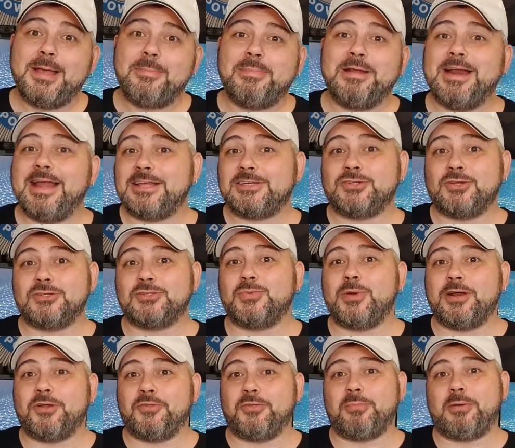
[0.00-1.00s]
But let's not
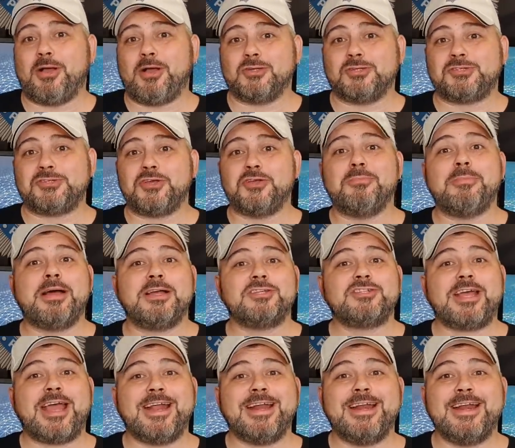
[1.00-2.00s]
dwell on the past too
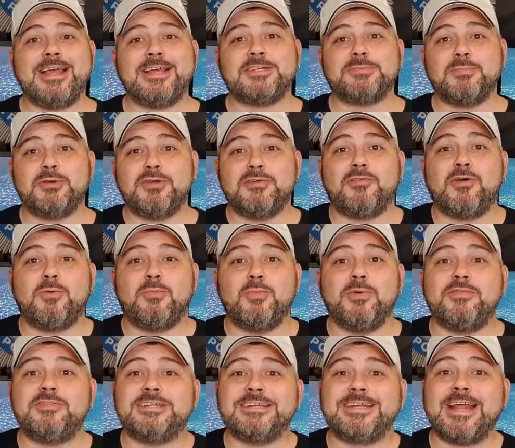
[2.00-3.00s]
much and let's move on
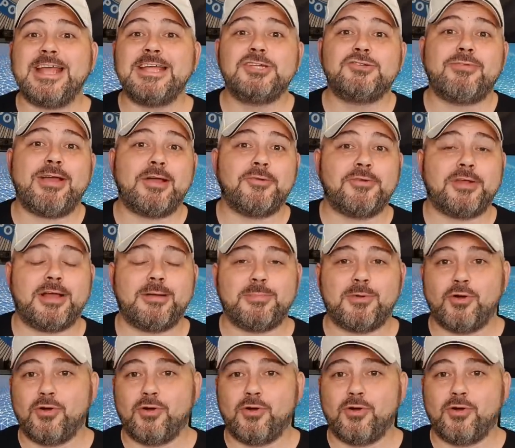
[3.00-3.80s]
with today's roundup